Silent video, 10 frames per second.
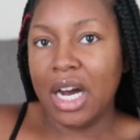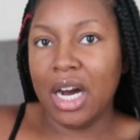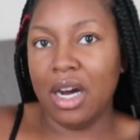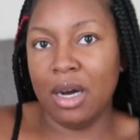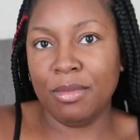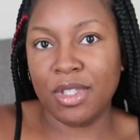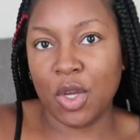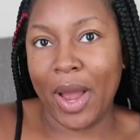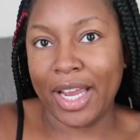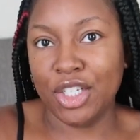
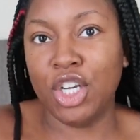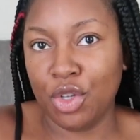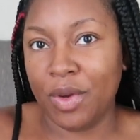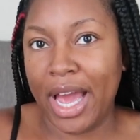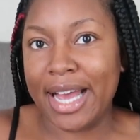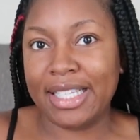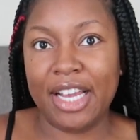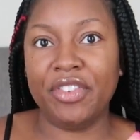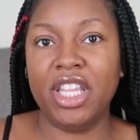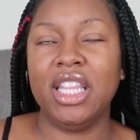so I can show you guys
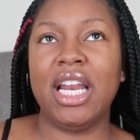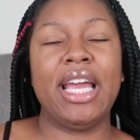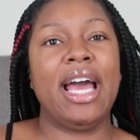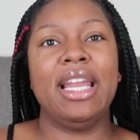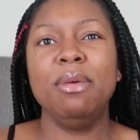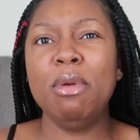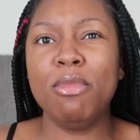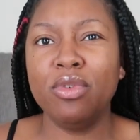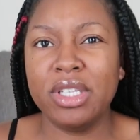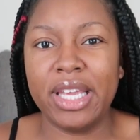everything that I got. Let me
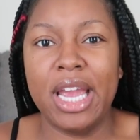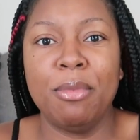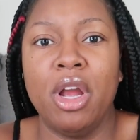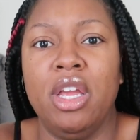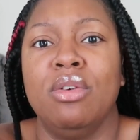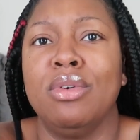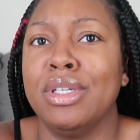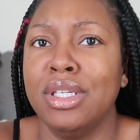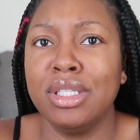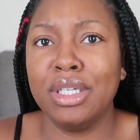move this camera angle
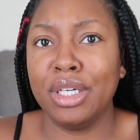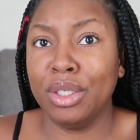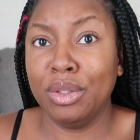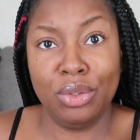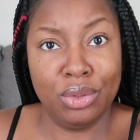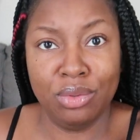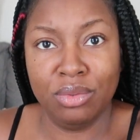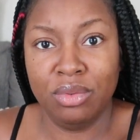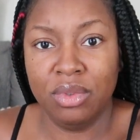because it's looking a little...